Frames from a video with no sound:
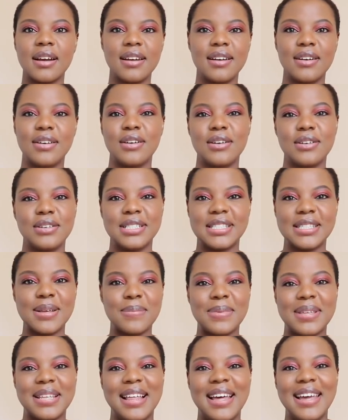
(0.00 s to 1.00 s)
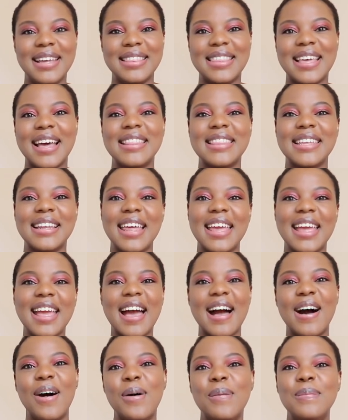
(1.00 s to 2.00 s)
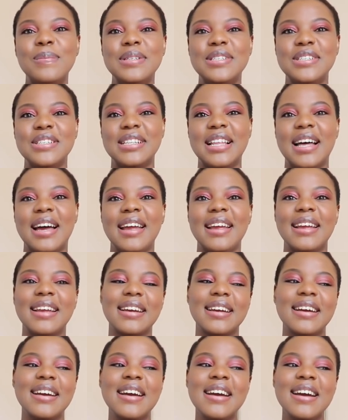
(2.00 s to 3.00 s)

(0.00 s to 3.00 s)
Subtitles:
I don't know, something like that. They like help to like